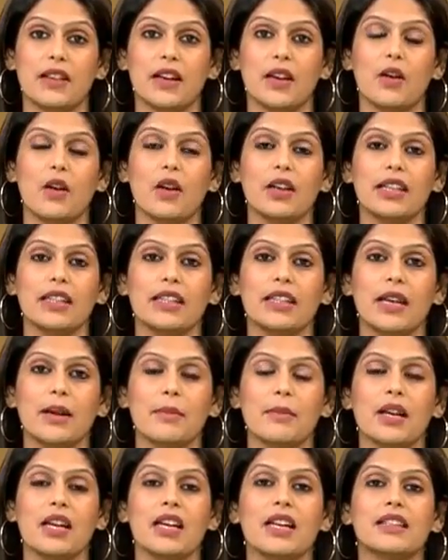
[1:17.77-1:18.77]
They're calling
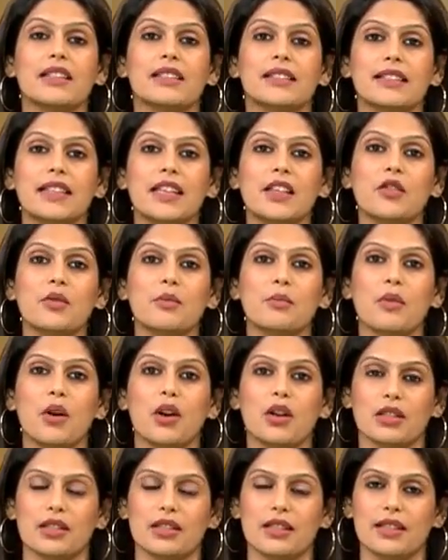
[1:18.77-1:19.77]
them
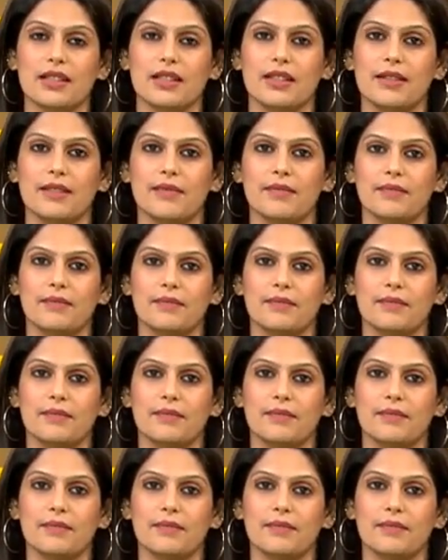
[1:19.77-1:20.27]
Xenobots.